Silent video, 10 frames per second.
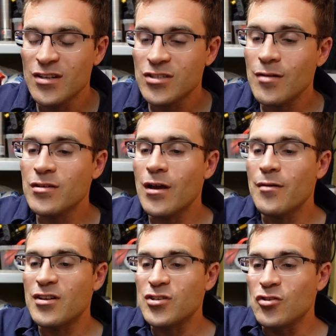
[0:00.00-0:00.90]
Don't go
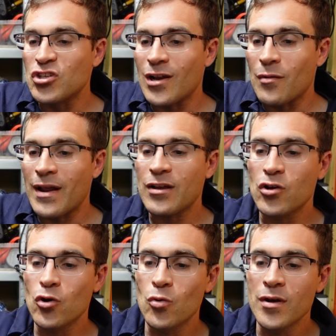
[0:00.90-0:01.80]
at too shallow an
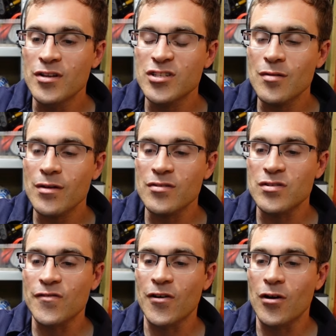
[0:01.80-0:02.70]
angle, don't go
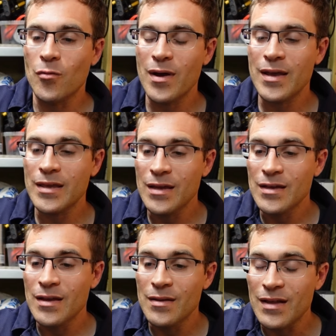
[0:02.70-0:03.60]
too far away,
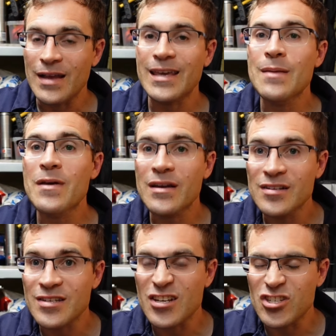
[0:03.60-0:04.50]
and keep it
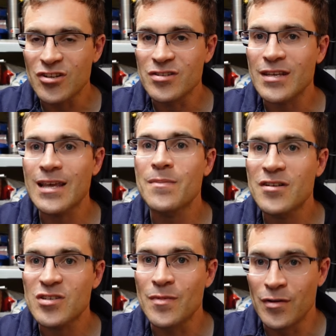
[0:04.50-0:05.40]
consistent, keep
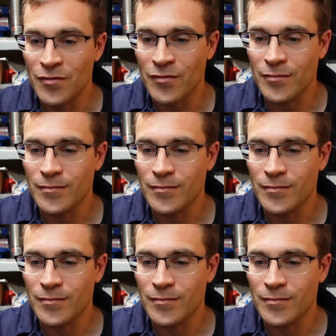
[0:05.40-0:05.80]
it smooth.